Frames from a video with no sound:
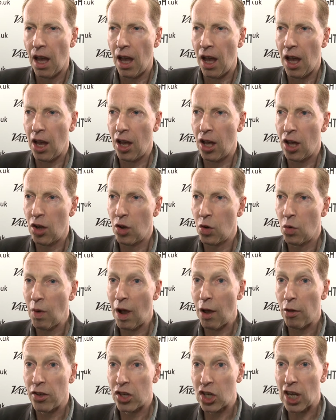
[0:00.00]
Uh,
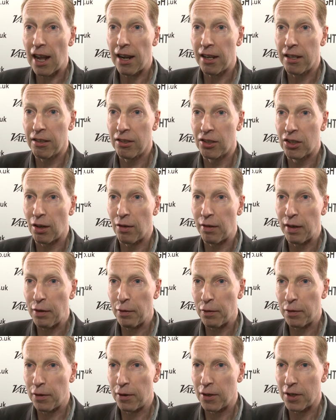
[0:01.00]
well, the challenge of
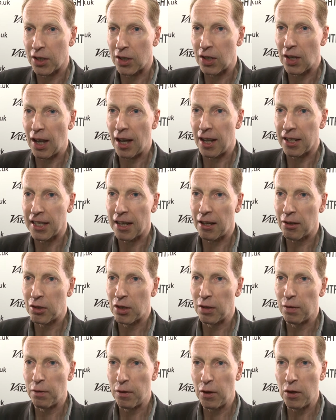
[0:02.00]
it for a start, how
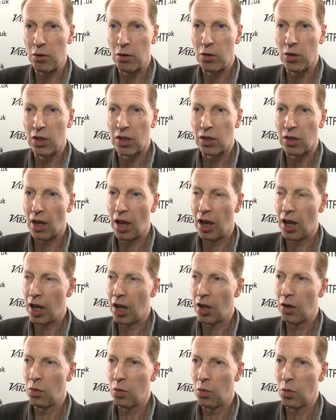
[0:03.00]
to fuse
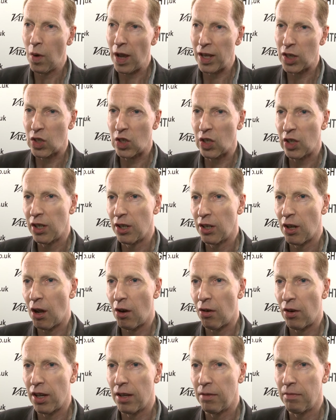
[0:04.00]
uh, Western and
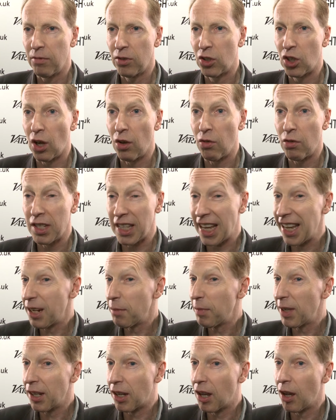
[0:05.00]
horror genres and
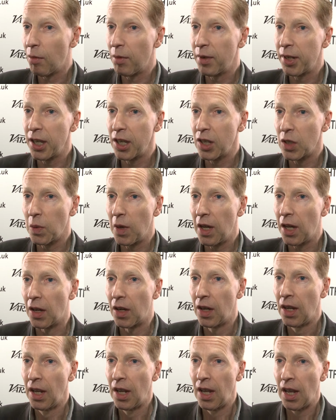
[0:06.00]
a bit of comedy as
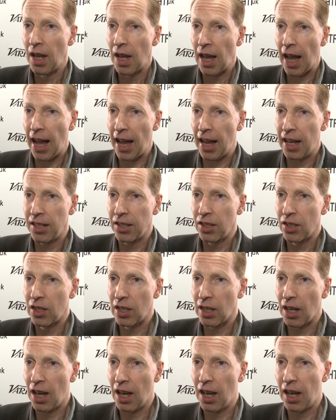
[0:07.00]
well.
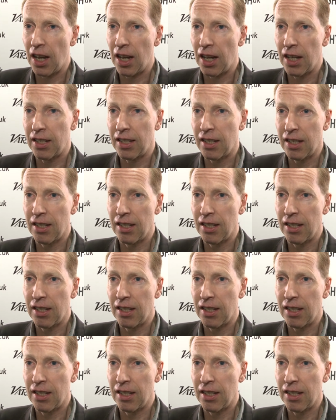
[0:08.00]
And uh,